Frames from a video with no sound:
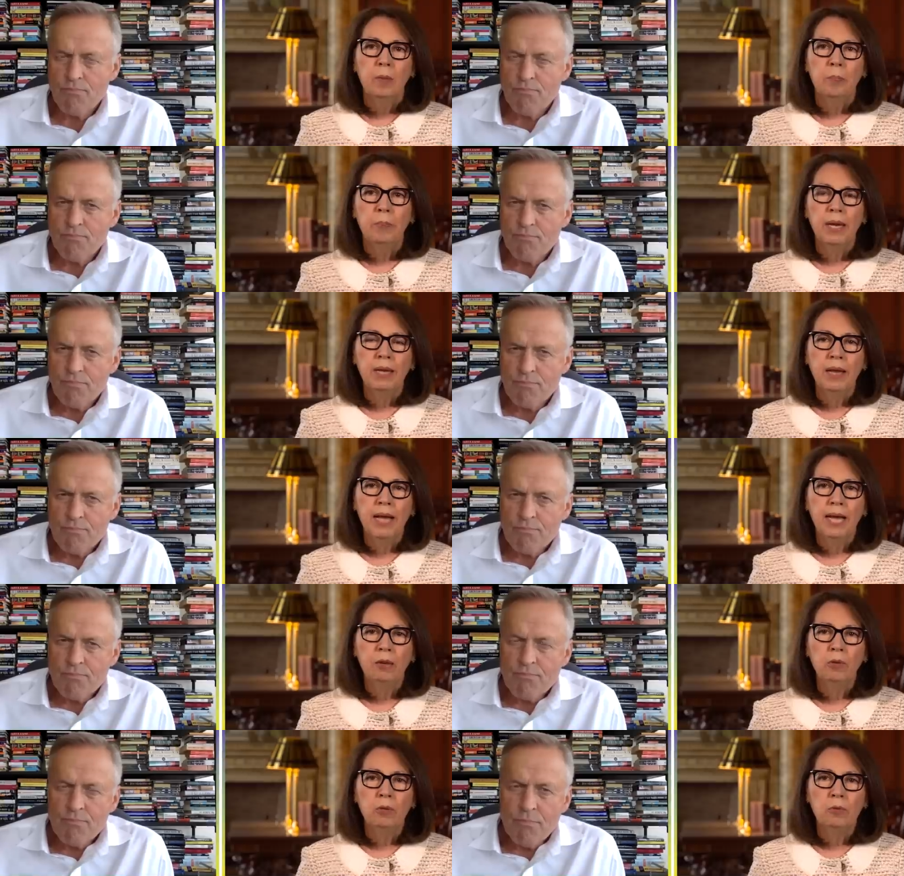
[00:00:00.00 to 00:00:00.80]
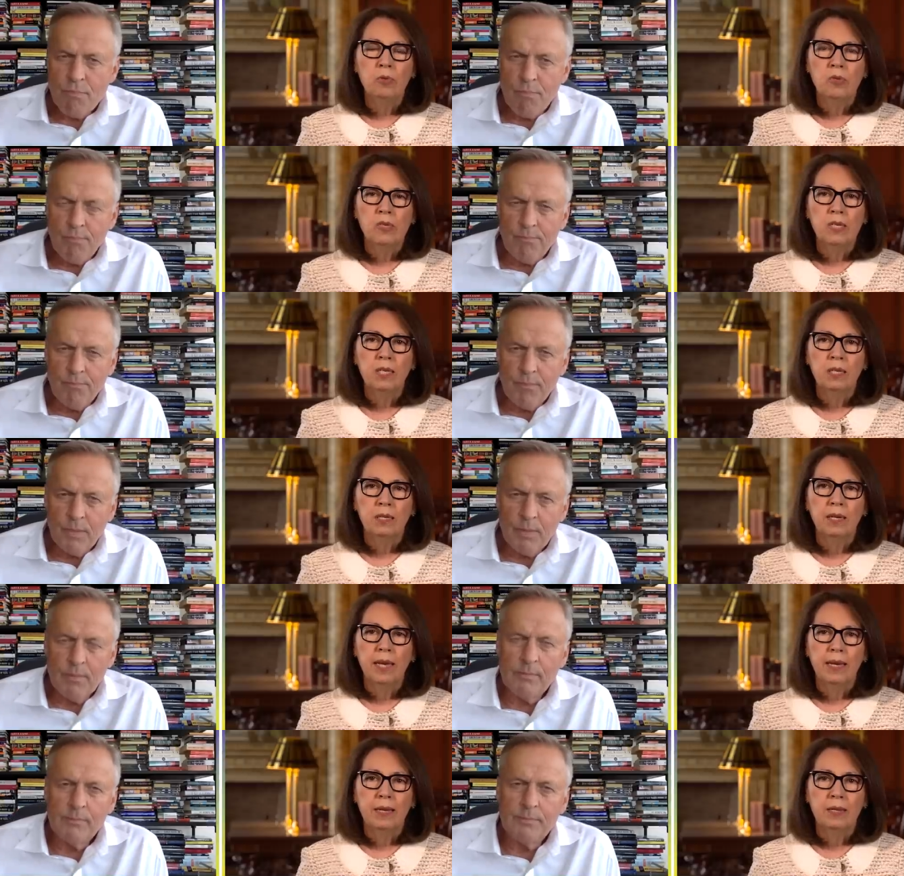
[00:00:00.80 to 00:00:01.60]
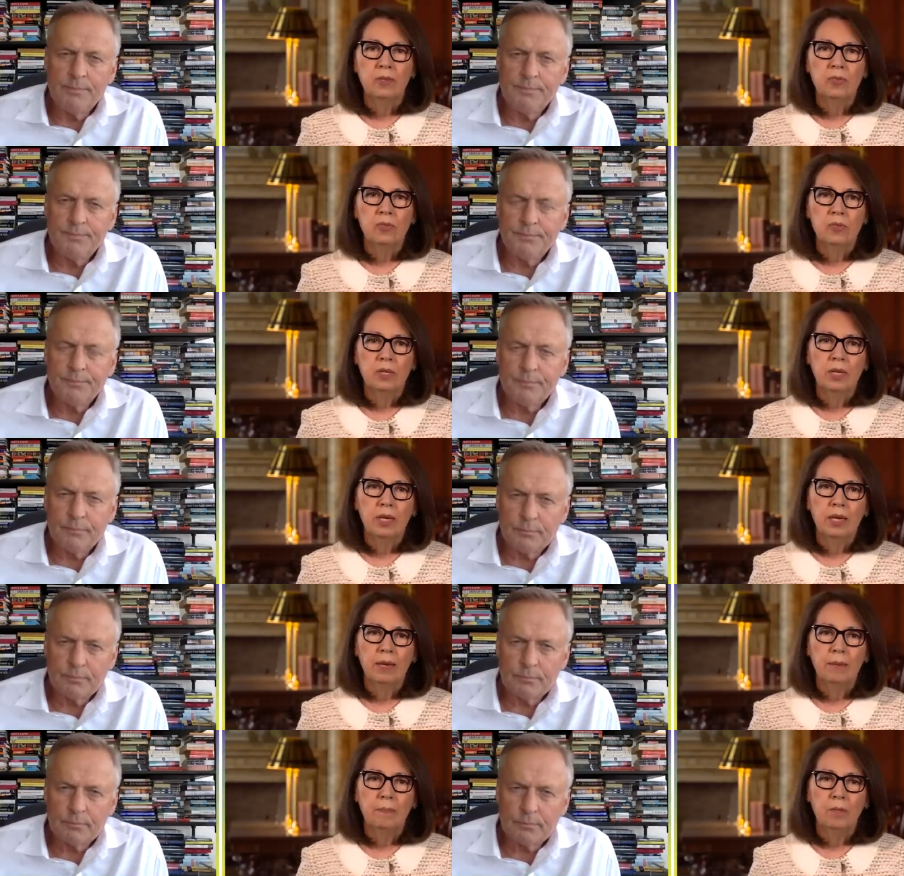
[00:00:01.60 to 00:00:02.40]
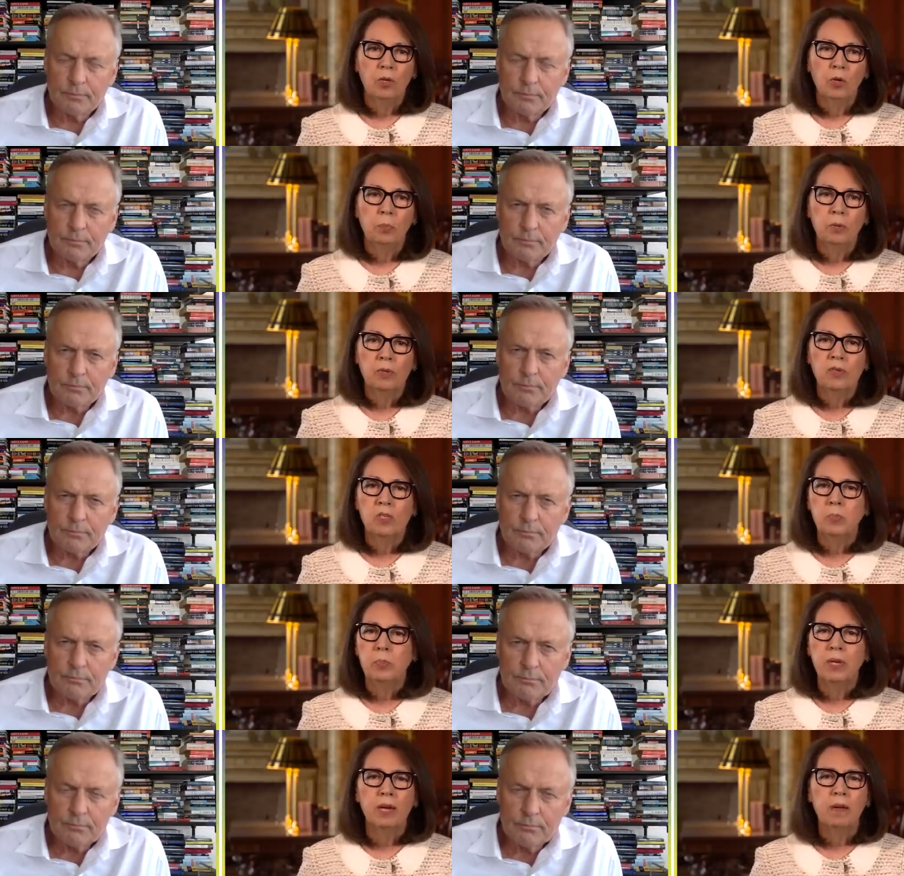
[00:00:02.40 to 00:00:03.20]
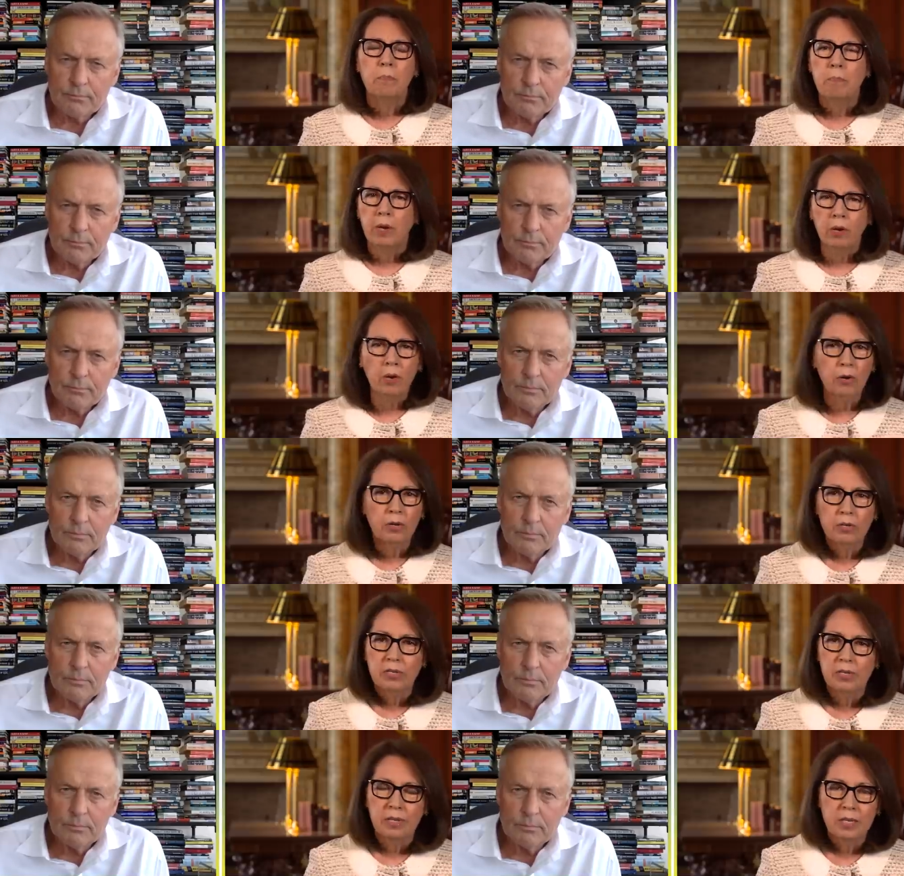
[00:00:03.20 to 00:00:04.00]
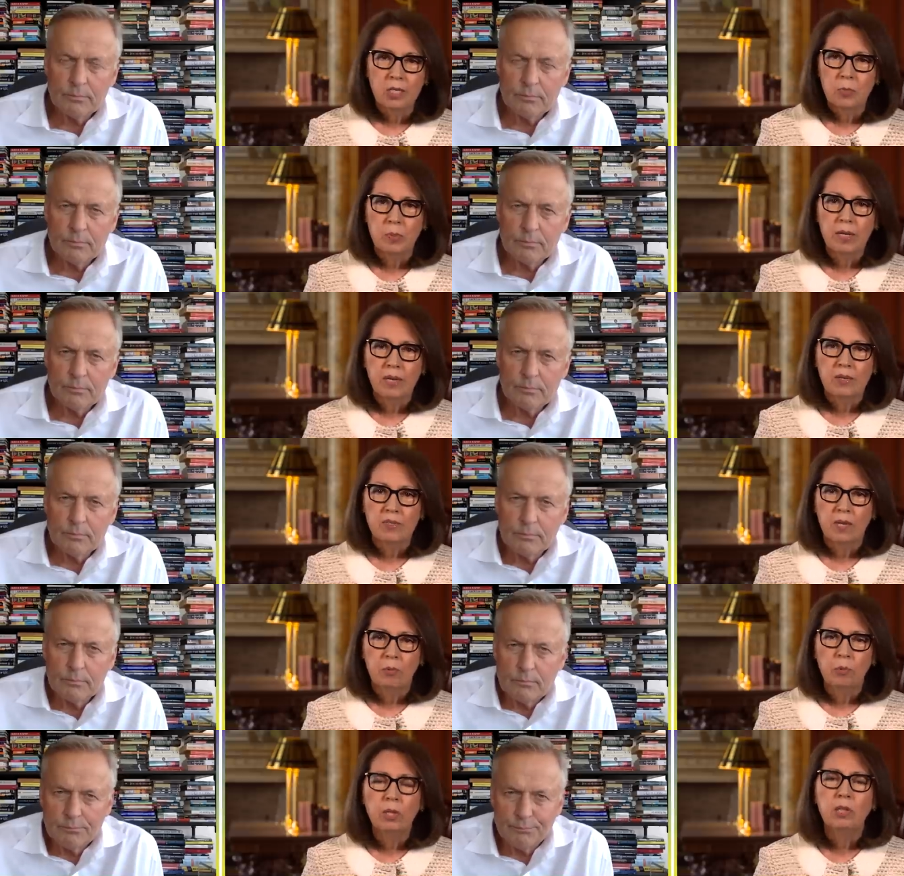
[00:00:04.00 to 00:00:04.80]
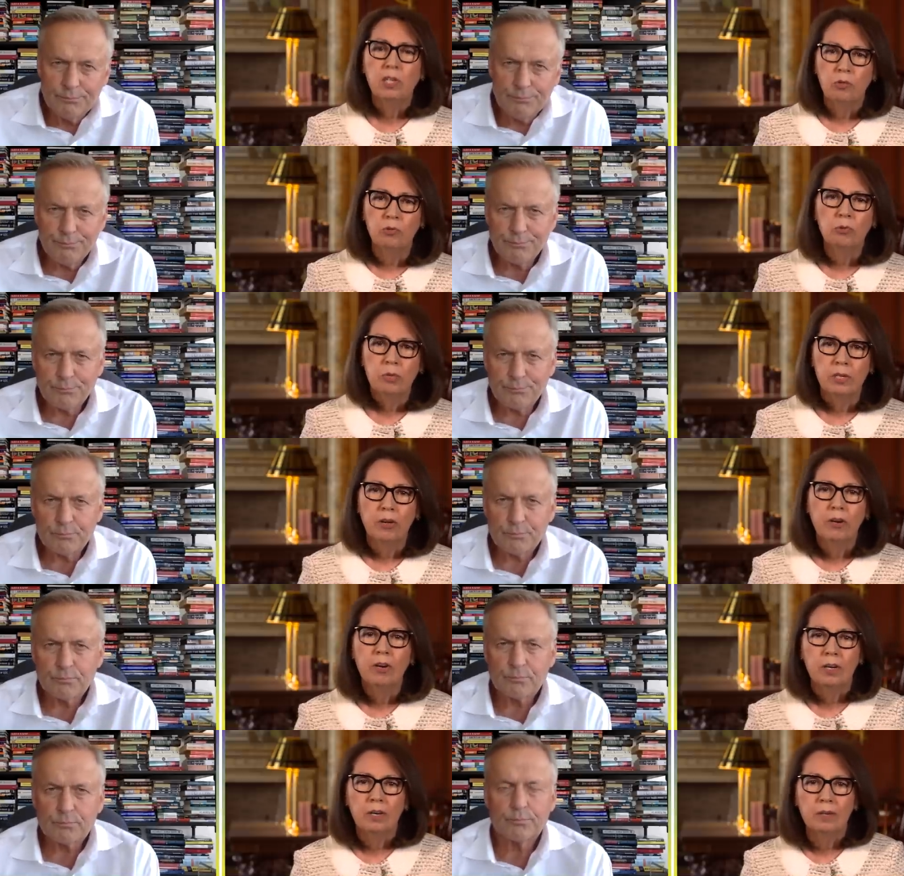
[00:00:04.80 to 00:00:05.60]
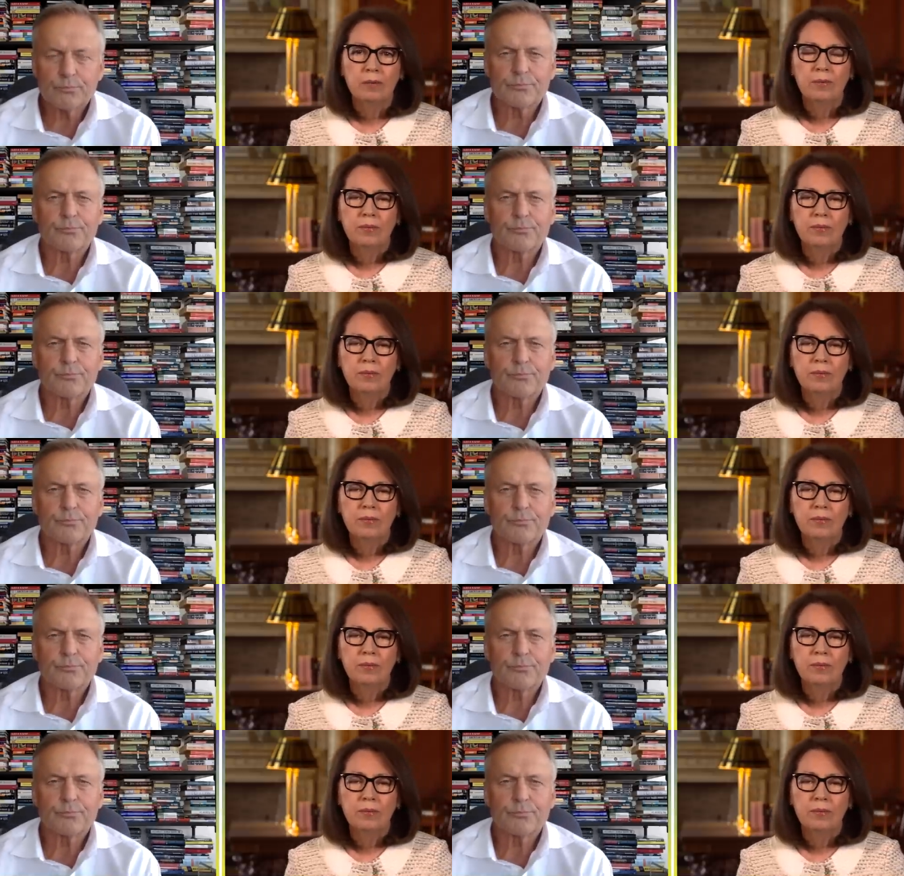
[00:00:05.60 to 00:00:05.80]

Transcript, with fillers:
Speaker 1: But how do you see it as um, your books as being a mirror to these? Because they really, truly are.